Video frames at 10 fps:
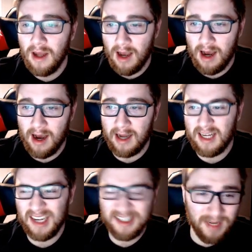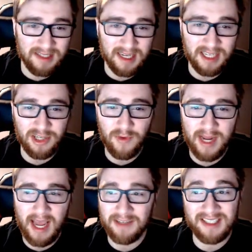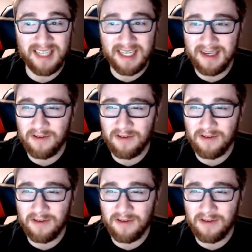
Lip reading: Customization, we gave a 6 out of